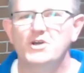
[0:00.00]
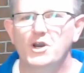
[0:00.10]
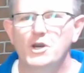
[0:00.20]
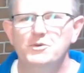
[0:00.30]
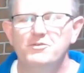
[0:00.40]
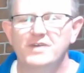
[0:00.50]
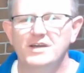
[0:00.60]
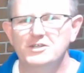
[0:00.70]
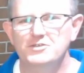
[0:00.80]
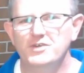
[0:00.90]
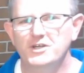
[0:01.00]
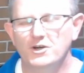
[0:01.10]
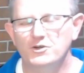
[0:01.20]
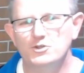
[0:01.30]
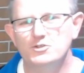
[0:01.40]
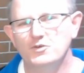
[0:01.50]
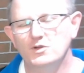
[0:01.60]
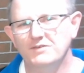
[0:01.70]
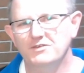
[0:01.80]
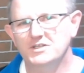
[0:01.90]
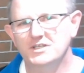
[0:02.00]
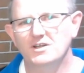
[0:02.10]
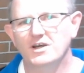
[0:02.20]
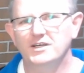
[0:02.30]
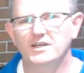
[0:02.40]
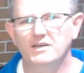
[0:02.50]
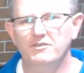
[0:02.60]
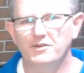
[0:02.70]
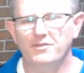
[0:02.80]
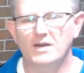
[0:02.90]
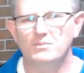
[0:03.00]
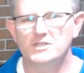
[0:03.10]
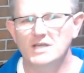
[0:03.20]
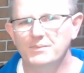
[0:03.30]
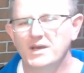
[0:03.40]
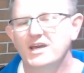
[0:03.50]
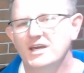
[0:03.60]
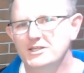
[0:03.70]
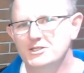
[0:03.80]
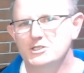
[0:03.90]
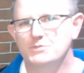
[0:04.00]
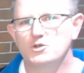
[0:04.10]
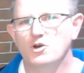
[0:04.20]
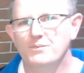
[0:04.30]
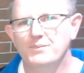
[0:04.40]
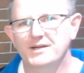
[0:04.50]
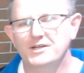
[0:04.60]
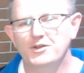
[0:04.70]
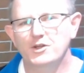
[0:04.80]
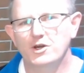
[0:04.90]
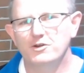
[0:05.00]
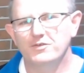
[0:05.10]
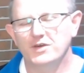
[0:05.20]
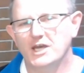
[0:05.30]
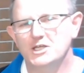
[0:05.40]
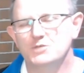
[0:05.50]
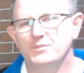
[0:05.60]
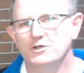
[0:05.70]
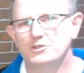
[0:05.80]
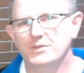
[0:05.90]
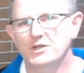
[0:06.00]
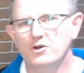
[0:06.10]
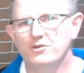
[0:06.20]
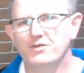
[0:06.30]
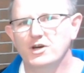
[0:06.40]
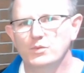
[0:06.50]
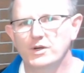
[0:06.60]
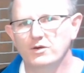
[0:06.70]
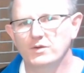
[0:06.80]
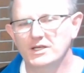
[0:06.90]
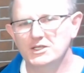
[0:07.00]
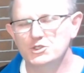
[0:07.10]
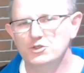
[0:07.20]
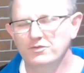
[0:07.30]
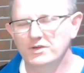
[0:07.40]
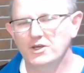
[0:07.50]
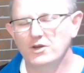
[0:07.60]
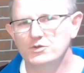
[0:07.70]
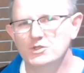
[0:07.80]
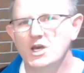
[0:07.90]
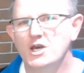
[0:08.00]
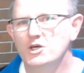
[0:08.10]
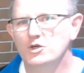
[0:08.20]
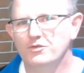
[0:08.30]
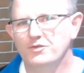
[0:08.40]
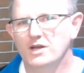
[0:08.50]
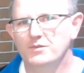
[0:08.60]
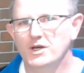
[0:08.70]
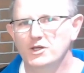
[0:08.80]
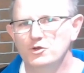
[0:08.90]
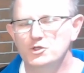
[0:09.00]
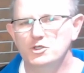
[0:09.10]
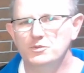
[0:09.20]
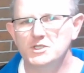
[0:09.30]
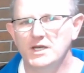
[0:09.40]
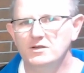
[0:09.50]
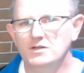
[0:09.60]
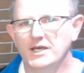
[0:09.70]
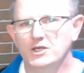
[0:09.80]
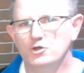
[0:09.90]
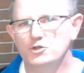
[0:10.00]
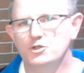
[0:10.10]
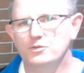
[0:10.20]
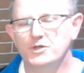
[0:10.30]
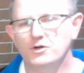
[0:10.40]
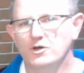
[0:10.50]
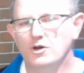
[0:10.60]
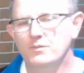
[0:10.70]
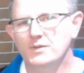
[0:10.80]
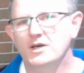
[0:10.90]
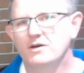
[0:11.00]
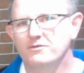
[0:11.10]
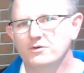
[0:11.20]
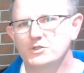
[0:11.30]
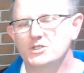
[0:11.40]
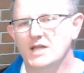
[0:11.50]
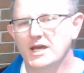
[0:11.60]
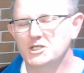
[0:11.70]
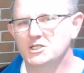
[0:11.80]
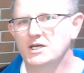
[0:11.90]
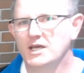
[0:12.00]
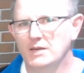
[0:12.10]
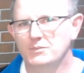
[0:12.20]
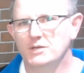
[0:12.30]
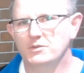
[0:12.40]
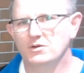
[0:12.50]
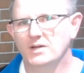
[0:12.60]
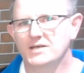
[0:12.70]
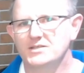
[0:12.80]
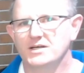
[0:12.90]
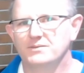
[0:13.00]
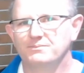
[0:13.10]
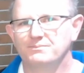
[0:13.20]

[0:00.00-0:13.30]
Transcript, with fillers: So I hope you found this video useful. If you did like it, give it a thumbs up, hit the subscribe button and the notification bell to be notified when I release new videos. You'll find my YouTube channel at youtube.com forward slash MW Laser.